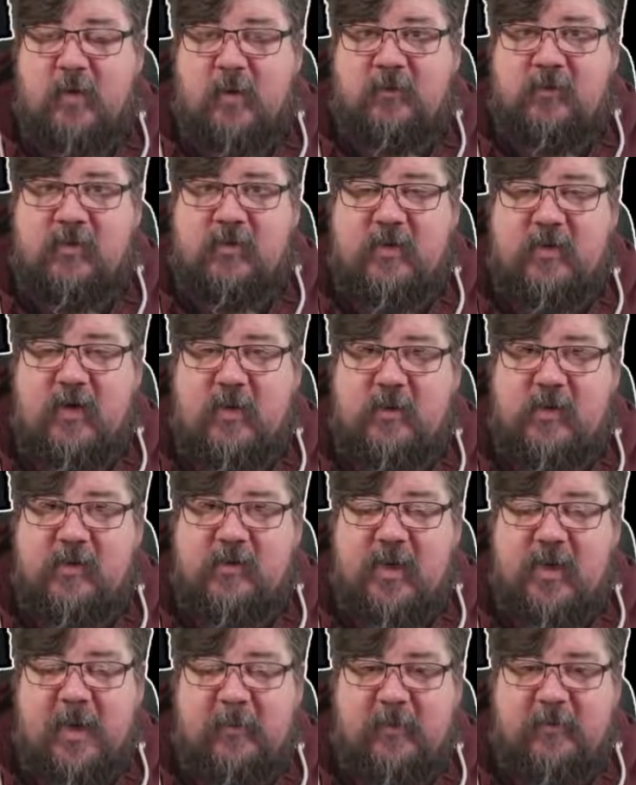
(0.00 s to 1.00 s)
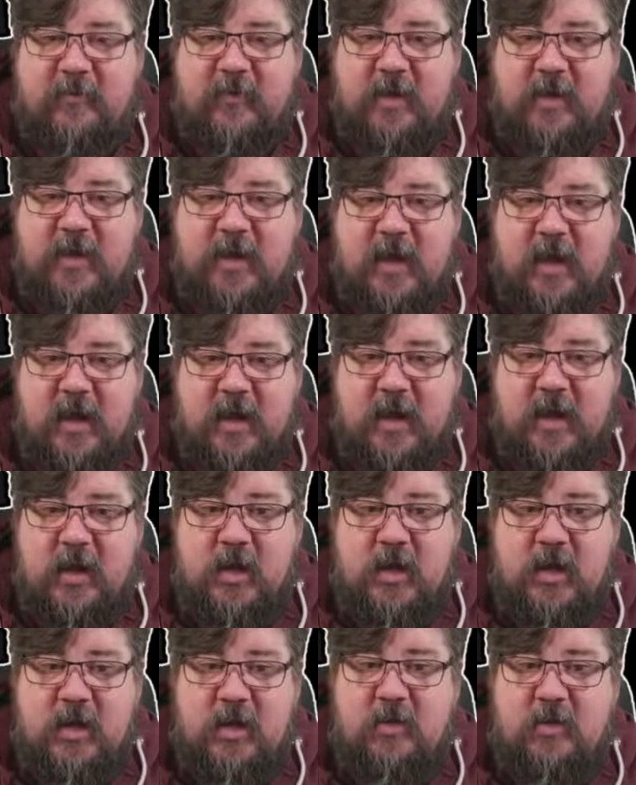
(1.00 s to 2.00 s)
obviously use its camera feed here
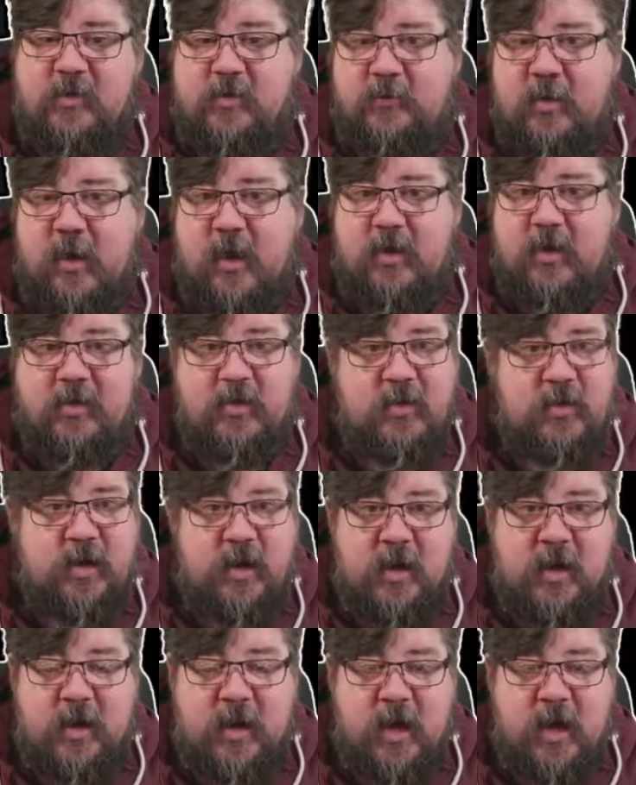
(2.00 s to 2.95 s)
using Python.